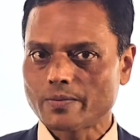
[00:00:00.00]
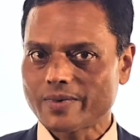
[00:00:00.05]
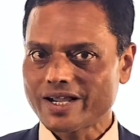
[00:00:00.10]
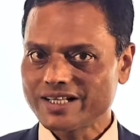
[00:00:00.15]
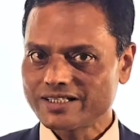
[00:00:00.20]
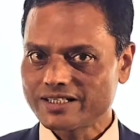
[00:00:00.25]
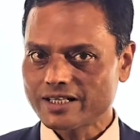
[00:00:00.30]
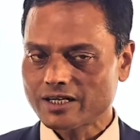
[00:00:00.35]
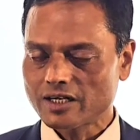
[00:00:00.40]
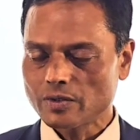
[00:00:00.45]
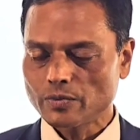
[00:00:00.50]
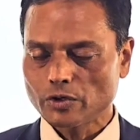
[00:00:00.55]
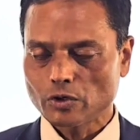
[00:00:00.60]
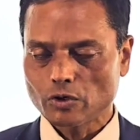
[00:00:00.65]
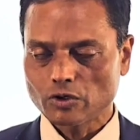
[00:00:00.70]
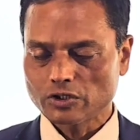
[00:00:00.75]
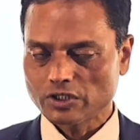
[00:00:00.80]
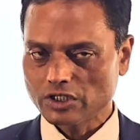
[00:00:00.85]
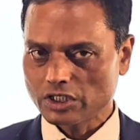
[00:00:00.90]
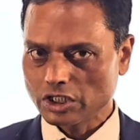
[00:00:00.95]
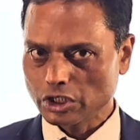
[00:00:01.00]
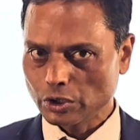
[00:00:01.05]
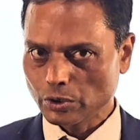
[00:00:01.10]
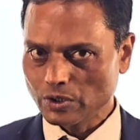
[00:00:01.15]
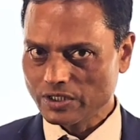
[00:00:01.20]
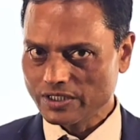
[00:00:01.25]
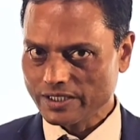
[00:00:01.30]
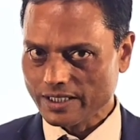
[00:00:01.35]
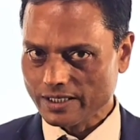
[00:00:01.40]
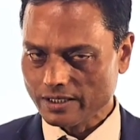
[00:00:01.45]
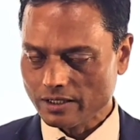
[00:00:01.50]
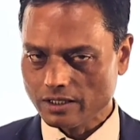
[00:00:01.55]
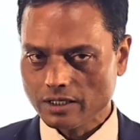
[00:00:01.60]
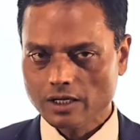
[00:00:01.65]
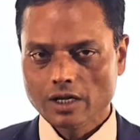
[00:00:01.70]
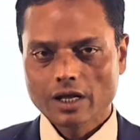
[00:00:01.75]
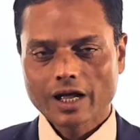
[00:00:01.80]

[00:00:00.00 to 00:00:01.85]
my channel because it's your channel.